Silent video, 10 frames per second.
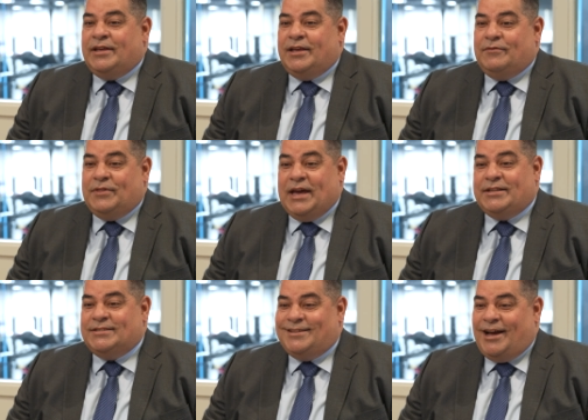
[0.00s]
If
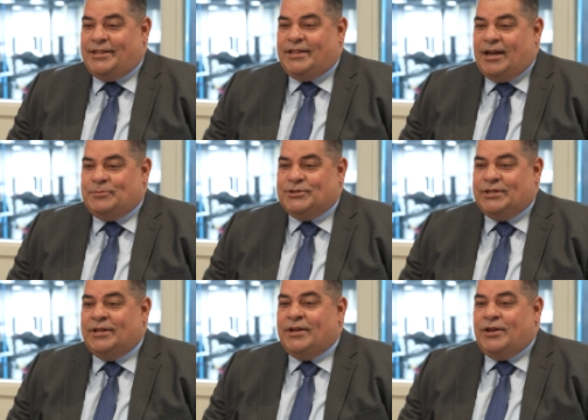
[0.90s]
that is not an
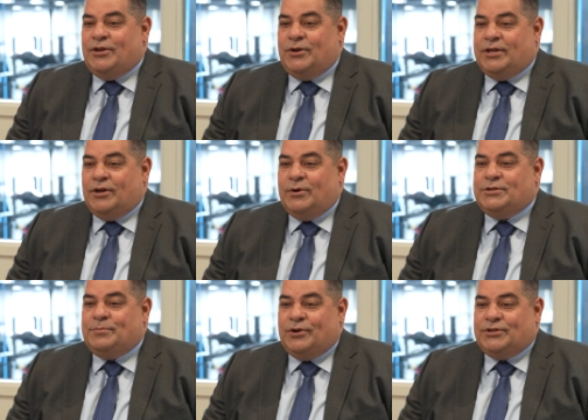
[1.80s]
option, you could
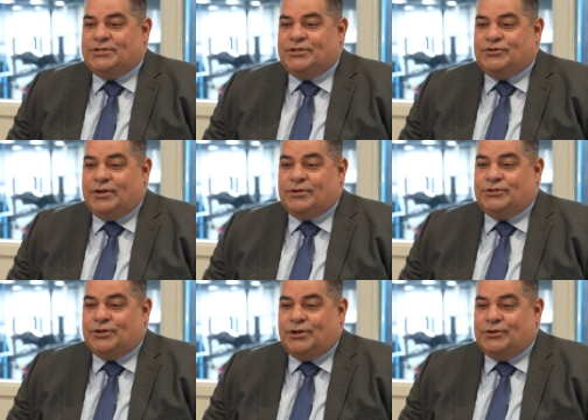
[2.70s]
always purchase a trickle
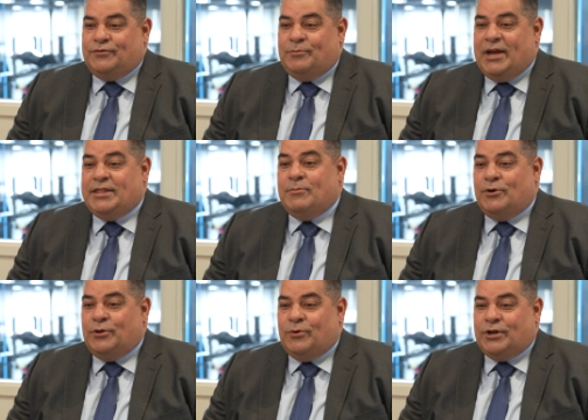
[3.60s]
charger from any
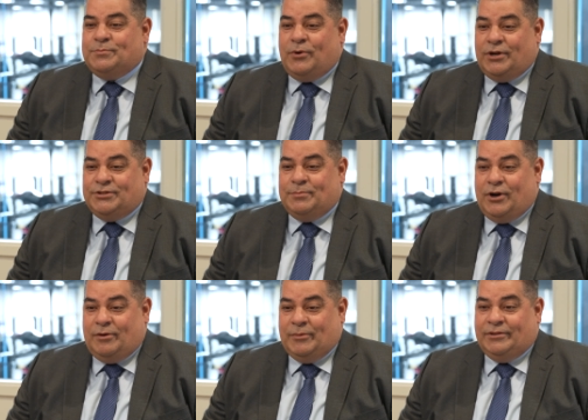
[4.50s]
Motor Werks parts
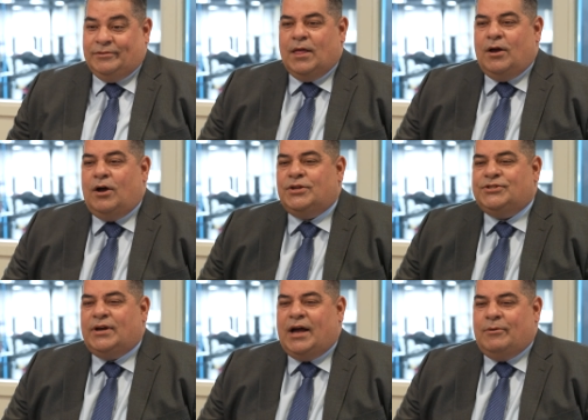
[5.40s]
department.
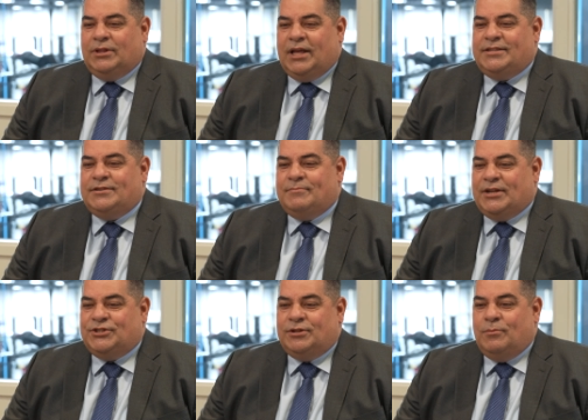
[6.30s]
Also, I would like to
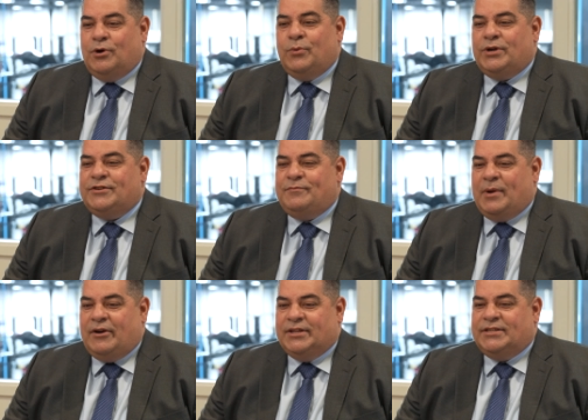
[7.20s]
mention Motor Werks of
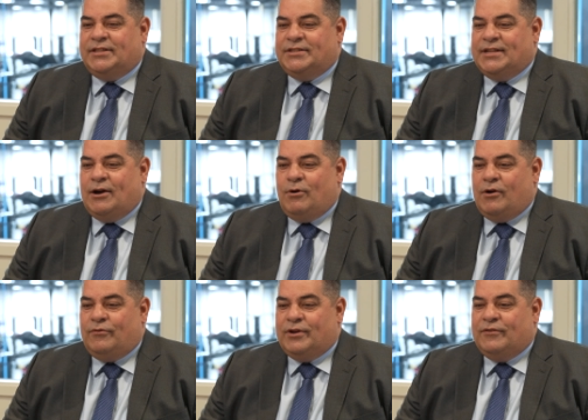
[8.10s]
Barrington is now
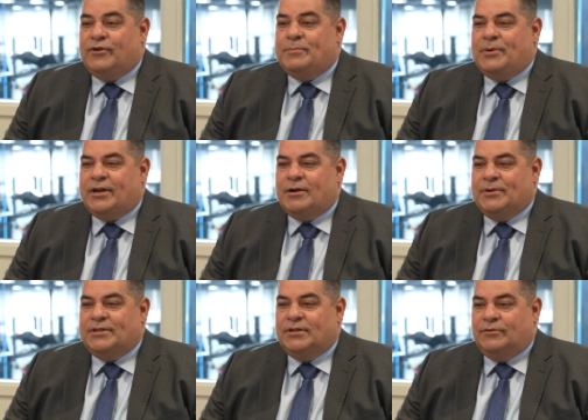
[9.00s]
offering free
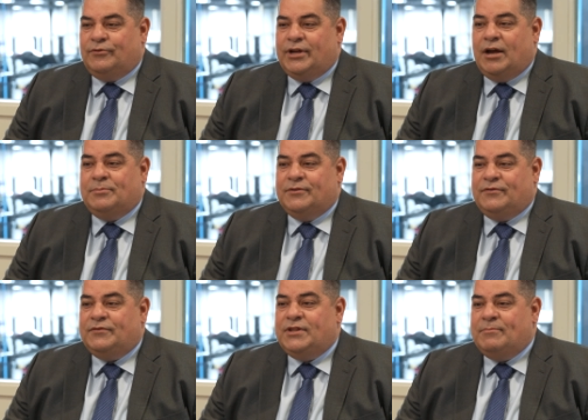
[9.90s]
pickup and delivery up to
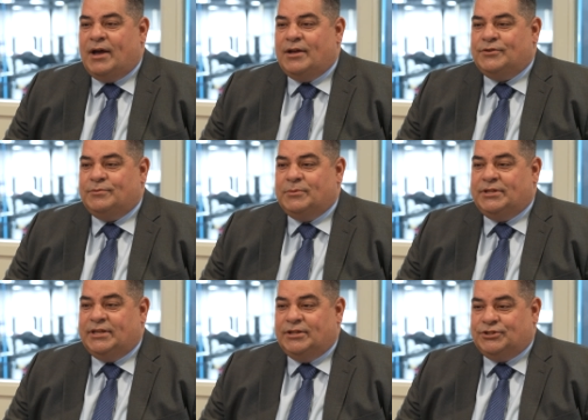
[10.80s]
50 miles from the
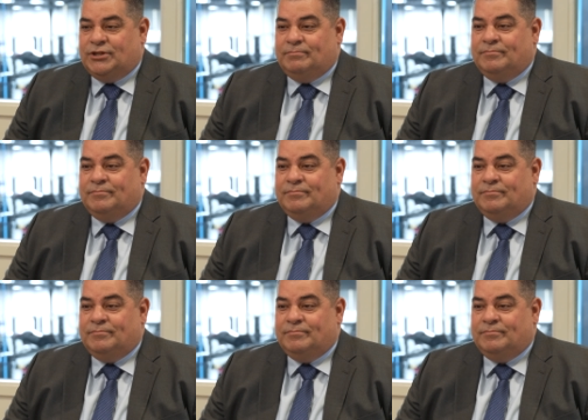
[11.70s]
dealership.